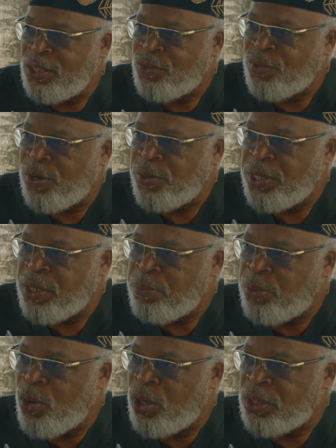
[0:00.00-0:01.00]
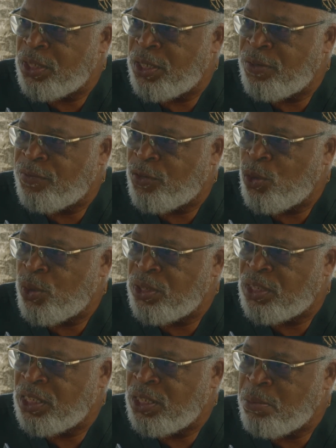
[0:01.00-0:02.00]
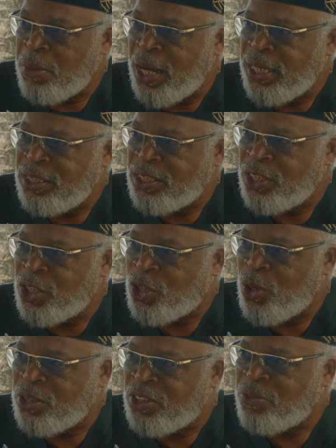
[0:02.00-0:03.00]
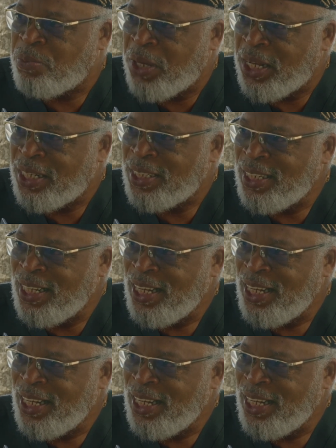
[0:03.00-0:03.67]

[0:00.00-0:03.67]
is very important in influencing the minds and the thoughts of men.